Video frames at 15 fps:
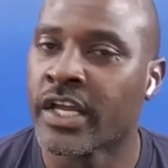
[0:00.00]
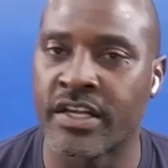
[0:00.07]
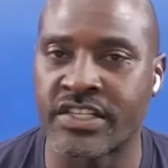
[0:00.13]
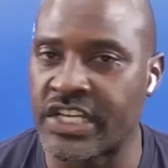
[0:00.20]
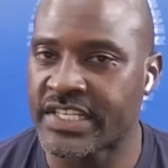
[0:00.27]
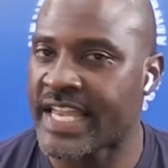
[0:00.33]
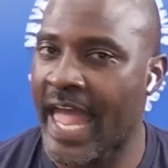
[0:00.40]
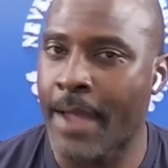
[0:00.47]

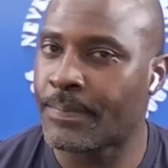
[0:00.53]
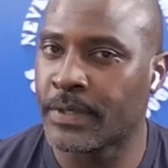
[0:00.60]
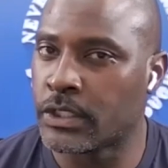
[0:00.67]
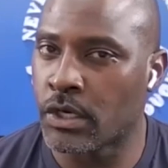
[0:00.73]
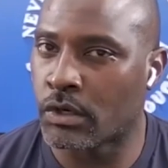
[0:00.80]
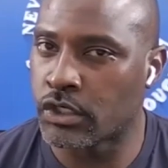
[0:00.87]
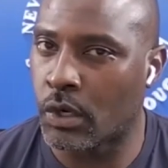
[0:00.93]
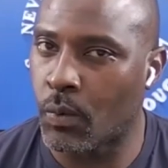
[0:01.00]
Because just
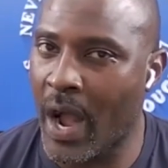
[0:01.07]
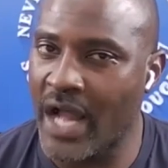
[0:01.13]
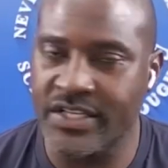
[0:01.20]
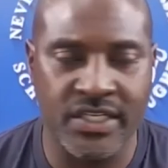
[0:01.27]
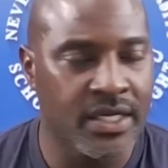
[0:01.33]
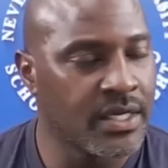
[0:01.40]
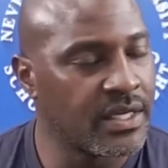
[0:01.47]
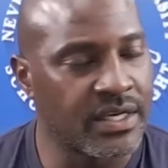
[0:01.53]
happening on your
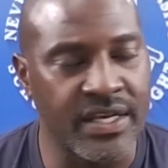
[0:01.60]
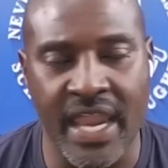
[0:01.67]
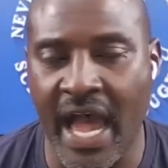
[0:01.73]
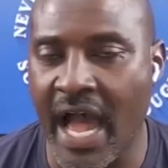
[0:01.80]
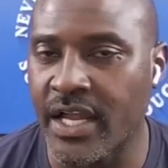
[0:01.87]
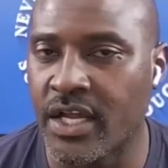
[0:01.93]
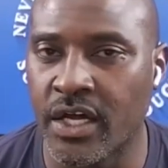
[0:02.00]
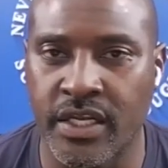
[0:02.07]
watch,
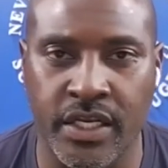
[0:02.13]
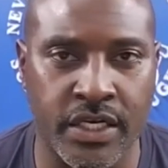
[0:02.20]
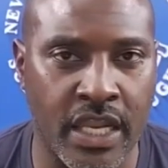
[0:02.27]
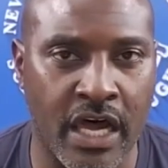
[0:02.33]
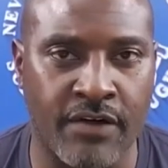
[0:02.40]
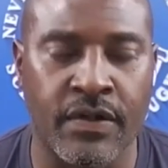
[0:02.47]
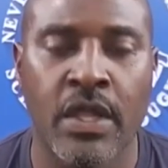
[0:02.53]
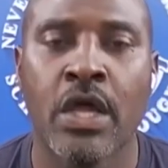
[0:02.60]
not good
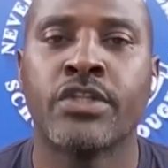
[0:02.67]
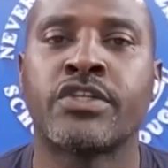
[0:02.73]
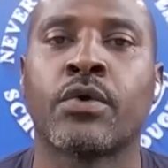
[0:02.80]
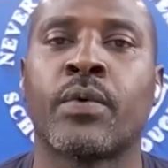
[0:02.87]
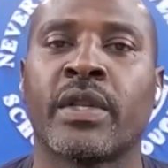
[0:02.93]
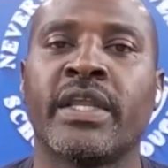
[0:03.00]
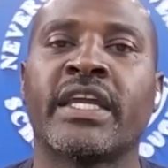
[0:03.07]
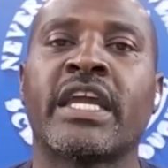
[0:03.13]
enough
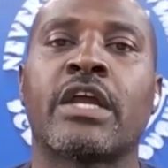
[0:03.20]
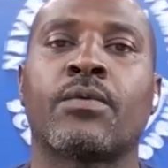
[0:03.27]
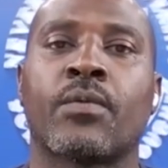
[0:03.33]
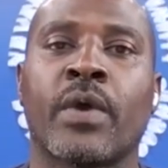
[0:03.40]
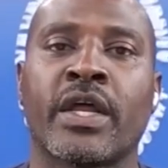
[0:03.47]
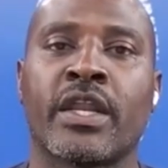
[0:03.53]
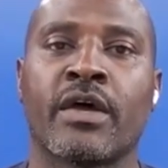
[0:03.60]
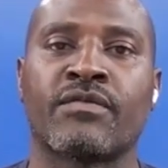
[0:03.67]
to really get
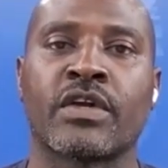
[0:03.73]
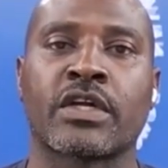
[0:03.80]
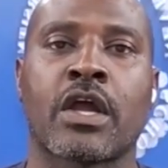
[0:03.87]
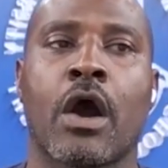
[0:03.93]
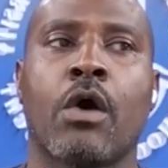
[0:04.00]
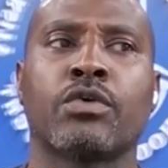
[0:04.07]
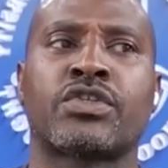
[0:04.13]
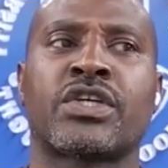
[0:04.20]
rid of the
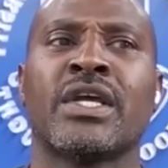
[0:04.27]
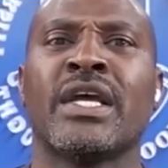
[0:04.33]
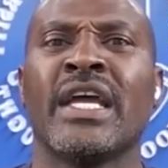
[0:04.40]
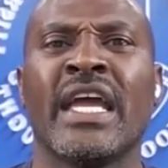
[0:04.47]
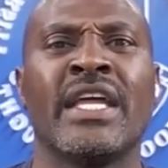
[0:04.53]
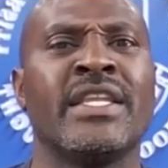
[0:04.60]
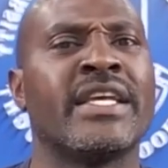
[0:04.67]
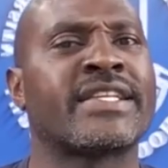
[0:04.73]
coach
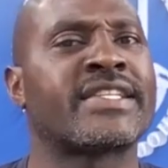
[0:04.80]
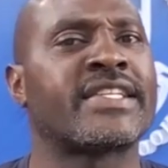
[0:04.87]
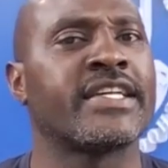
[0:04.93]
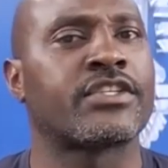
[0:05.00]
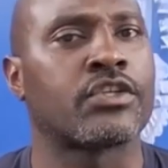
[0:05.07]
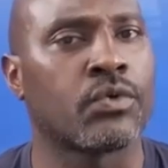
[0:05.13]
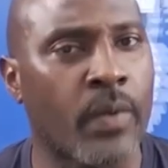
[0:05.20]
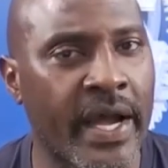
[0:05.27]
in this
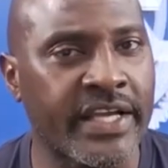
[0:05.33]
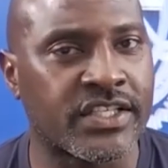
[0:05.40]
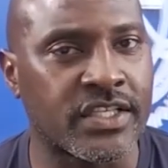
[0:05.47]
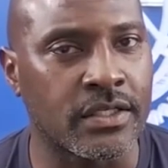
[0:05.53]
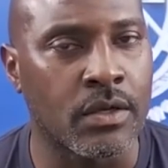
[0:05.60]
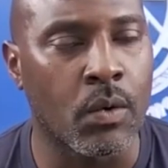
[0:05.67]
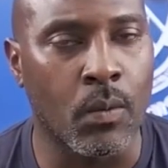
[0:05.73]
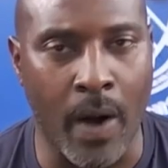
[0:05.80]

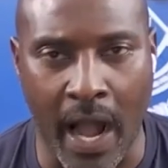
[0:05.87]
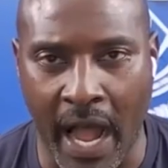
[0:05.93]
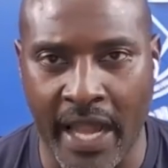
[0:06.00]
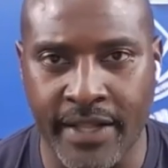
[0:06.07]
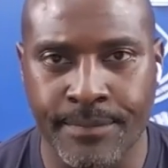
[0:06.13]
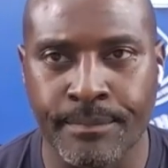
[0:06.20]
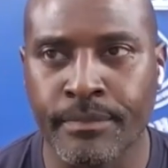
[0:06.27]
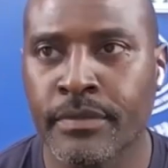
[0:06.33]
situation.
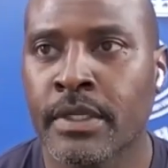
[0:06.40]
Why?